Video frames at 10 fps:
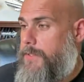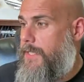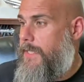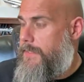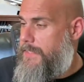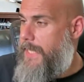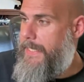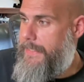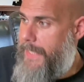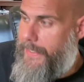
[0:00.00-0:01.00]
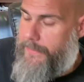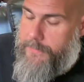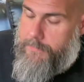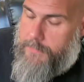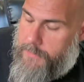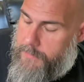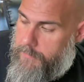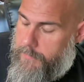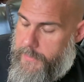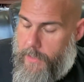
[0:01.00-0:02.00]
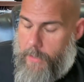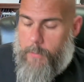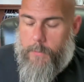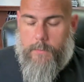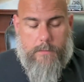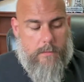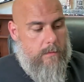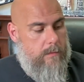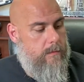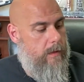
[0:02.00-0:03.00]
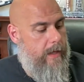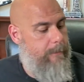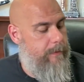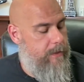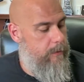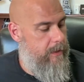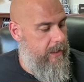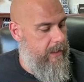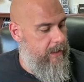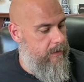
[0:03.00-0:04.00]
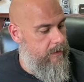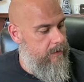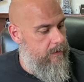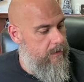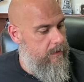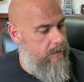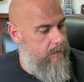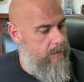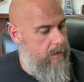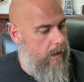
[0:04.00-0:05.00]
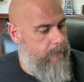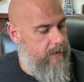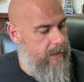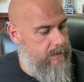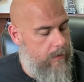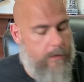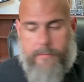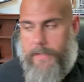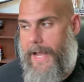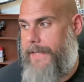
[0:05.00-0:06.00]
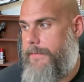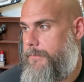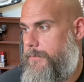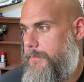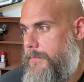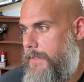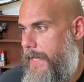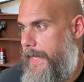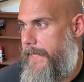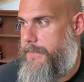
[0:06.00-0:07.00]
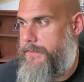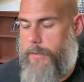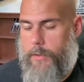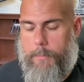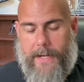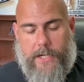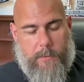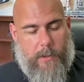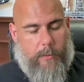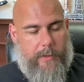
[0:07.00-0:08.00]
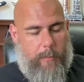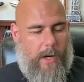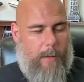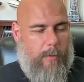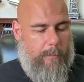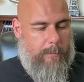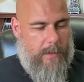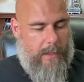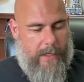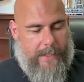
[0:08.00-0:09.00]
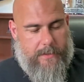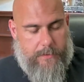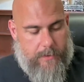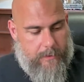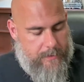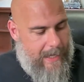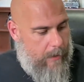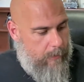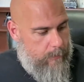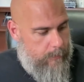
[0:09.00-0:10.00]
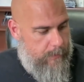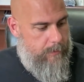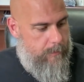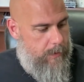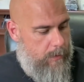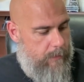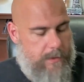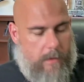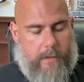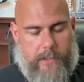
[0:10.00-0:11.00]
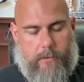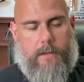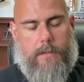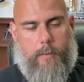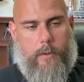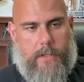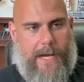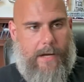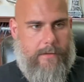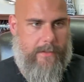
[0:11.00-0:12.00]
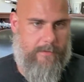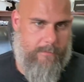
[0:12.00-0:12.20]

going to say that, you know, ambiguity often gets looked at as a management only problem. And as it turns out, Joseph has already correctly pointed out that